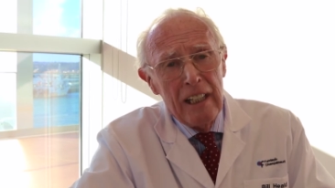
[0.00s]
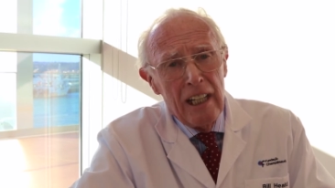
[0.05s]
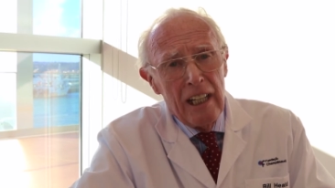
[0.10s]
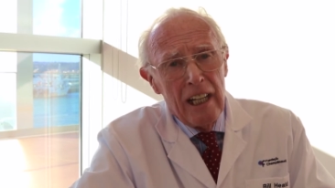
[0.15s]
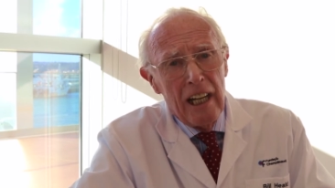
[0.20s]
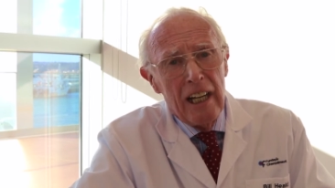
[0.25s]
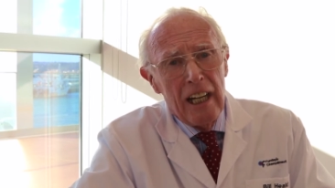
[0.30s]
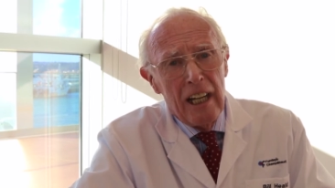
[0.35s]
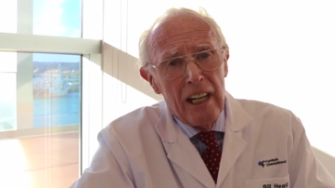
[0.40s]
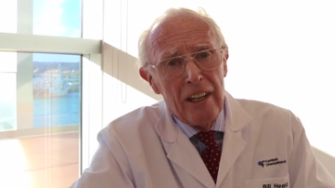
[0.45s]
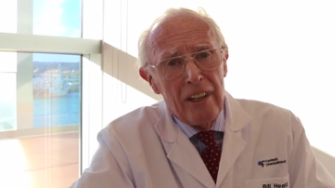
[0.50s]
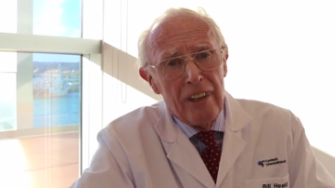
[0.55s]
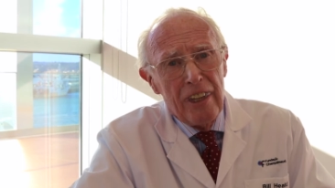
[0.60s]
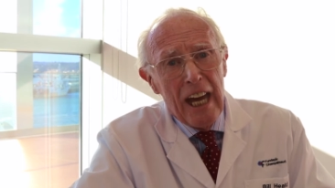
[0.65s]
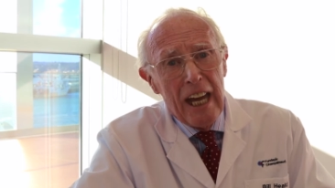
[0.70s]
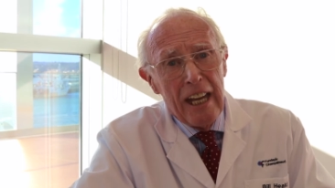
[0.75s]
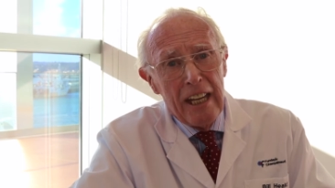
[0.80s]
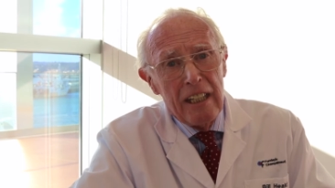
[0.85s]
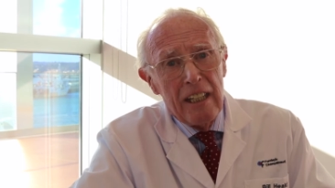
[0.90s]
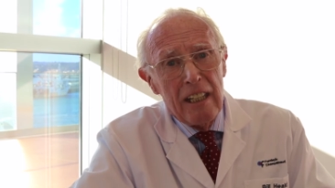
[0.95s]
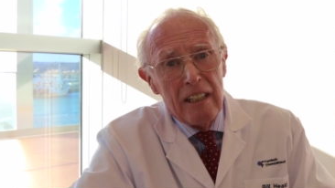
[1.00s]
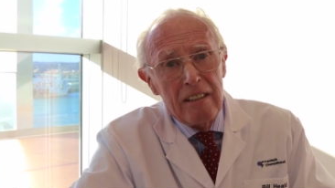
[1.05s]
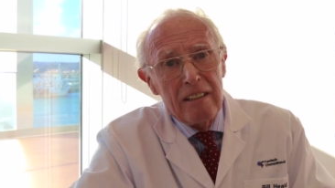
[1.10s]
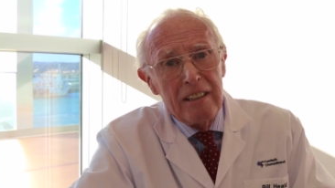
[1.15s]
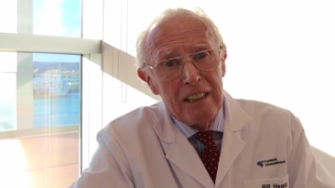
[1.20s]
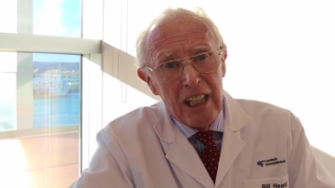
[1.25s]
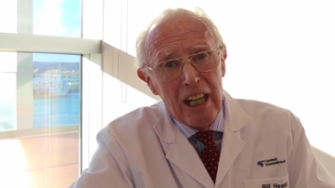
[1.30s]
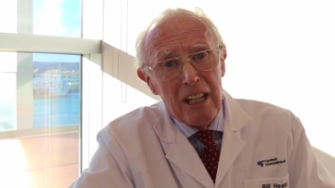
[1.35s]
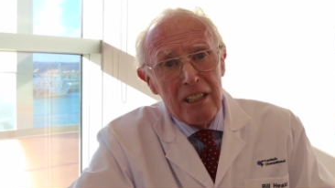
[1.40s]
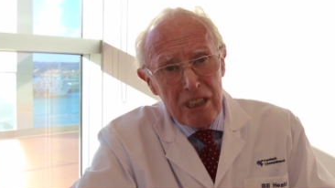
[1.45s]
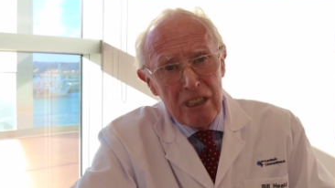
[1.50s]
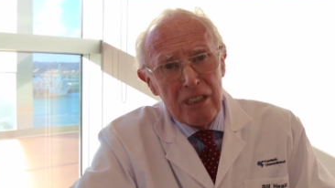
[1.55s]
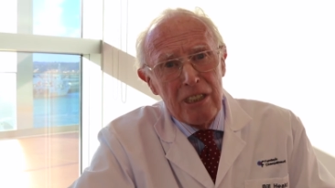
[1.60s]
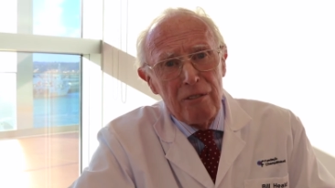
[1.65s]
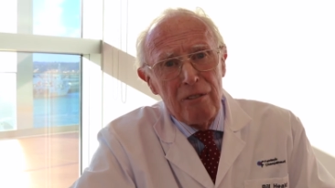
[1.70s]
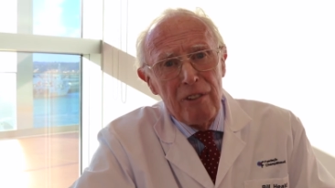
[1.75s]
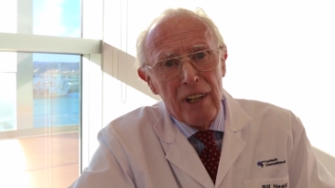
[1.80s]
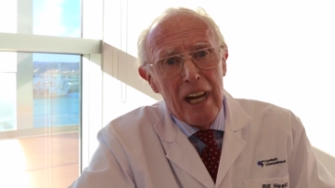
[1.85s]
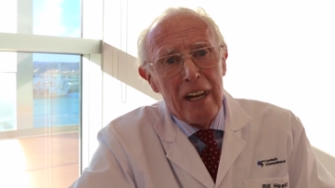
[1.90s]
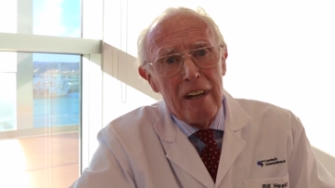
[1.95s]
uh, than just
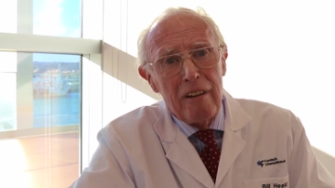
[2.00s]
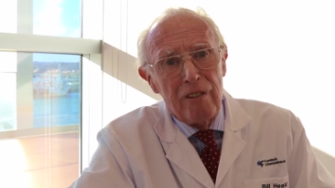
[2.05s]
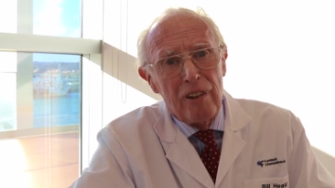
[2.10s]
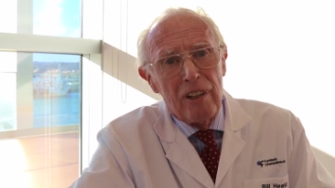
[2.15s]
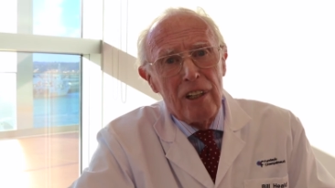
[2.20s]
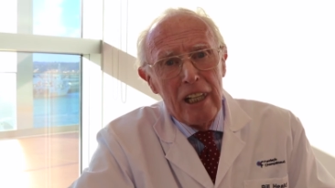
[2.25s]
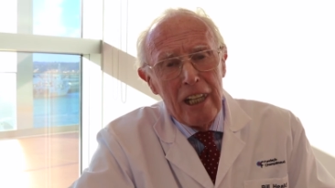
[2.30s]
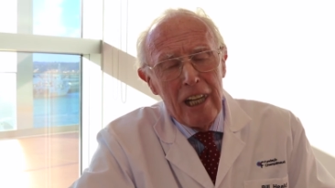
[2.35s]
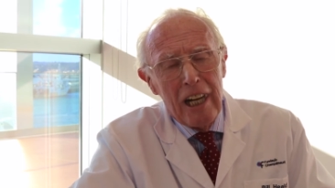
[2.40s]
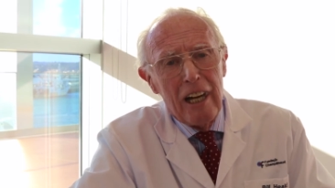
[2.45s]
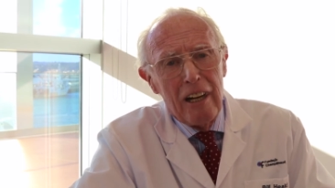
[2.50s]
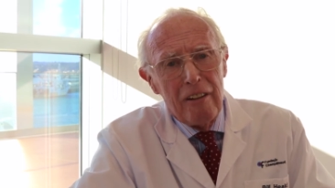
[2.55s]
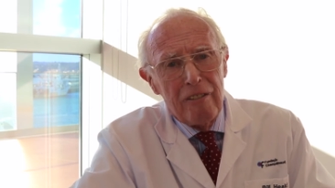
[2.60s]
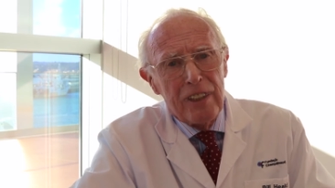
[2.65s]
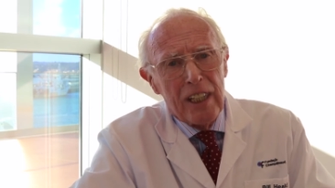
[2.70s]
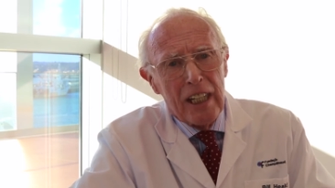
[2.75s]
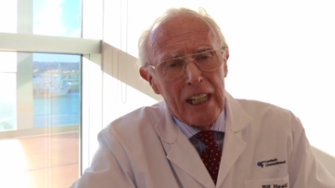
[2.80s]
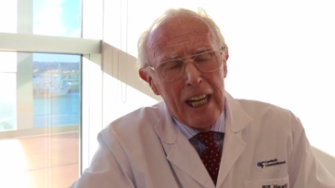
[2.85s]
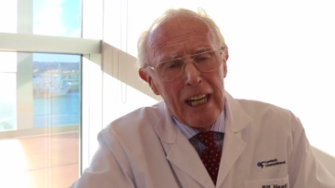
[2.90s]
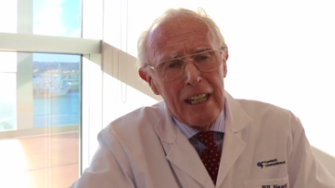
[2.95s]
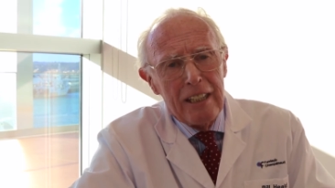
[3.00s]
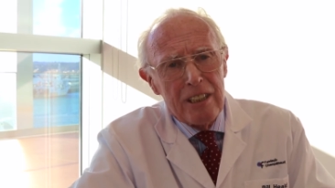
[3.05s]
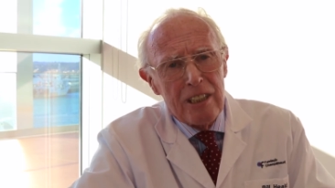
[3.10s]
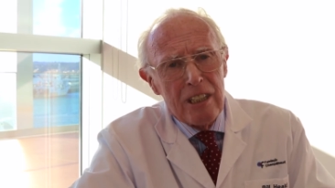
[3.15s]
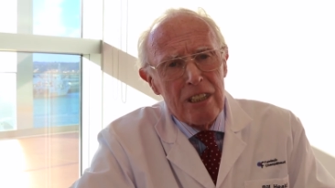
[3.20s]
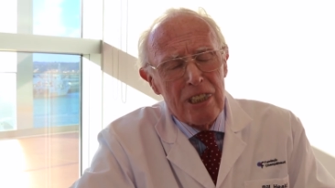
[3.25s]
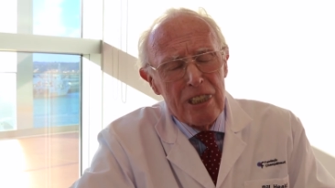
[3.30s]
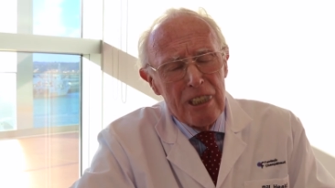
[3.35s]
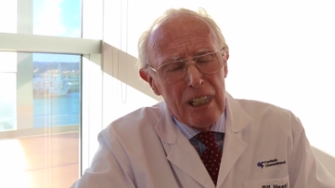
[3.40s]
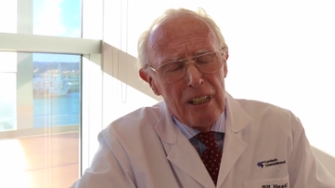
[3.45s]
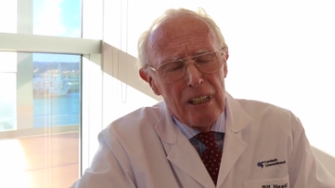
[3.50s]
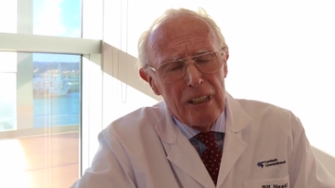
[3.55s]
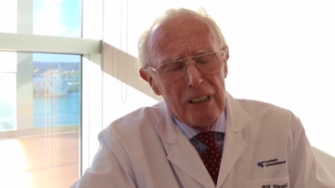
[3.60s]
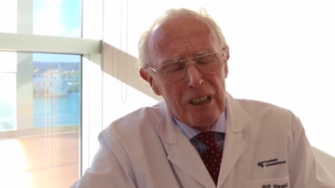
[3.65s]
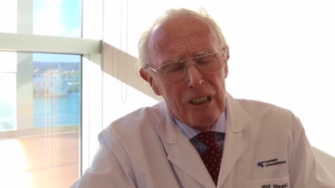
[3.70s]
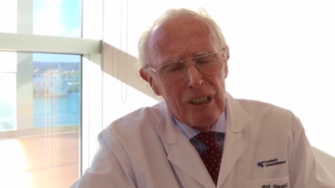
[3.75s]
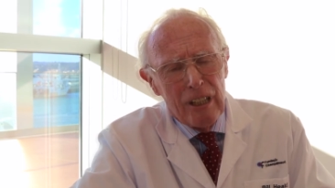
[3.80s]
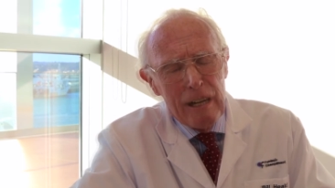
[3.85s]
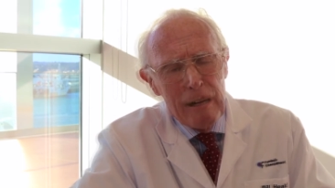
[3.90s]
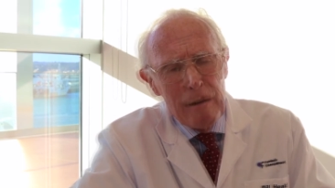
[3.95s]
survival after cancer
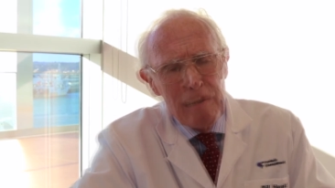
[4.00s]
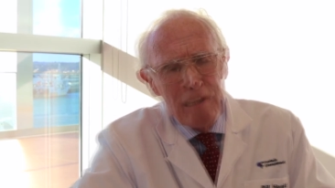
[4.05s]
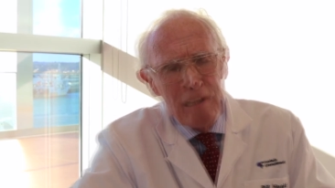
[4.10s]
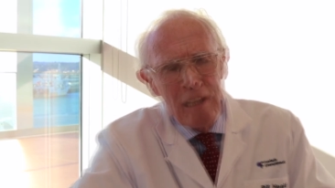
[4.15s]
surgery.